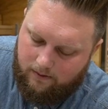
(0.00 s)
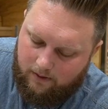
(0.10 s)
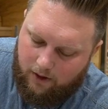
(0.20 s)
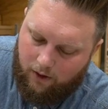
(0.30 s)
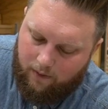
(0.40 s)

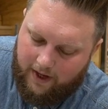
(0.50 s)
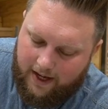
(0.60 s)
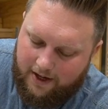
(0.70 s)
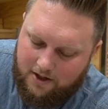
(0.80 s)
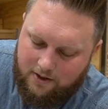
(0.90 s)

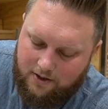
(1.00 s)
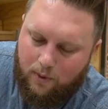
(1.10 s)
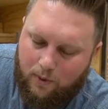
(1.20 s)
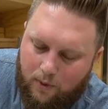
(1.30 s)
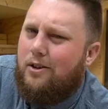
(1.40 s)
notifications
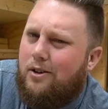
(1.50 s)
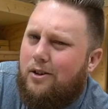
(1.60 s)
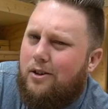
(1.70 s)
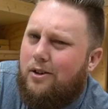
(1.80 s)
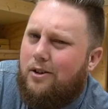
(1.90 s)
work a little
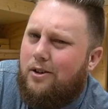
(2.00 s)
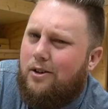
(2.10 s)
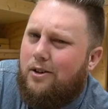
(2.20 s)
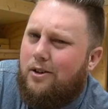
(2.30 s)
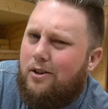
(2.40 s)
better, but
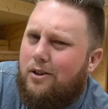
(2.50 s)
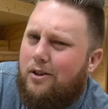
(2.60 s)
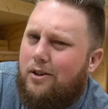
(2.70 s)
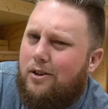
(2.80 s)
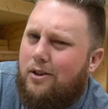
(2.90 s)
maybe not.
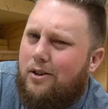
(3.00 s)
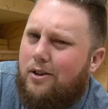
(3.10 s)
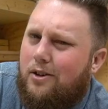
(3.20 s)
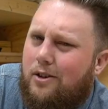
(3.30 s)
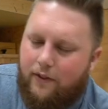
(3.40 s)
You know, maybe we
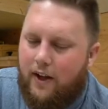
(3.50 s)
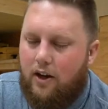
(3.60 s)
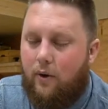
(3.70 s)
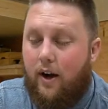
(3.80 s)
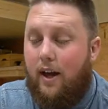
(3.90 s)
got a good thing
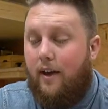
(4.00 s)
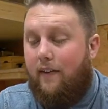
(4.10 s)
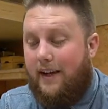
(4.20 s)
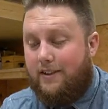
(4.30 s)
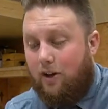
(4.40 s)
going.
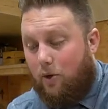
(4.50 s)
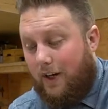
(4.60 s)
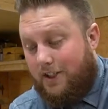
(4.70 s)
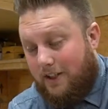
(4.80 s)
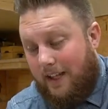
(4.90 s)
That's a good
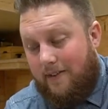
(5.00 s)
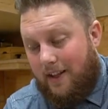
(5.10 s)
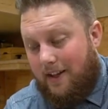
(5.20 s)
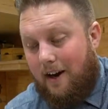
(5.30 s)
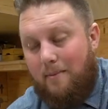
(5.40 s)
question. Leave it in
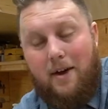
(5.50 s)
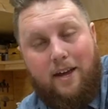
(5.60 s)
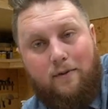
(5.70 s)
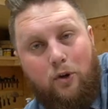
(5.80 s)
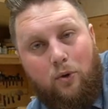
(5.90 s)
the comment
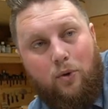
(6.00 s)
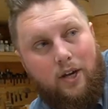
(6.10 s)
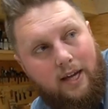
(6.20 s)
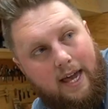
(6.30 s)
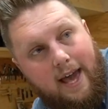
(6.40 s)
if you
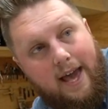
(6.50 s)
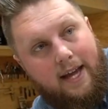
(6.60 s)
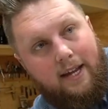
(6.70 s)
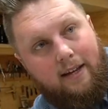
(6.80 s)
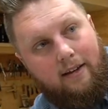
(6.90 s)

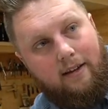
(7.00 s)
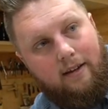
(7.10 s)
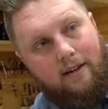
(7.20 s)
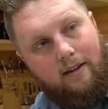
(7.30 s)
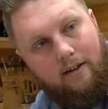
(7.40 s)
had
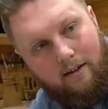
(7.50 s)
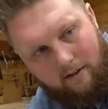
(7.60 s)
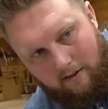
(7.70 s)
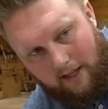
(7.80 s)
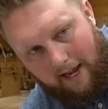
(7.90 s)

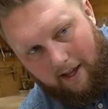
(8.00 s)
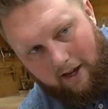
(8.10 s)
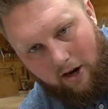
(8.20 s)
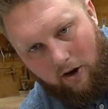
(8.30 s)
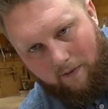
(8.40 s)
like
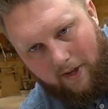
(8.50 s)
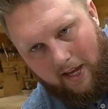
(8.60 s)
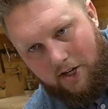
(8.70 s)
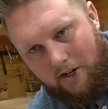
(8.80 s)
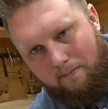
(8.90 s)
a
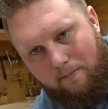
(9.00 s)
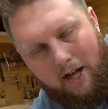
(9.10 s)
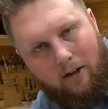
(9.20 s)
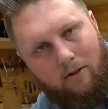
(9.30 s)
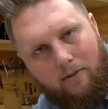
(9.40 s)
notification
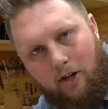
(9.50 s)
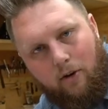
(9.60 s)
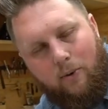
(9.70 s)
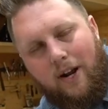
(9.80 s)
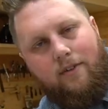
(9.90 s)
bell, you
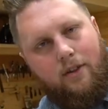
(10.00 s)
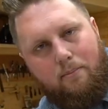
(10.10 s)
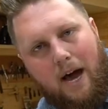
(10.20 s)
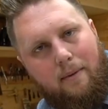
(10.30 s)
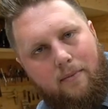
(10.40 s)
know, whatever, the
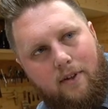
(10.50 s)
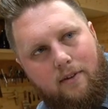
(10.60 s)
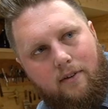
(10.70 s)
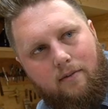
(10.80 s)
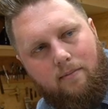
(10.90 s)
pop, the,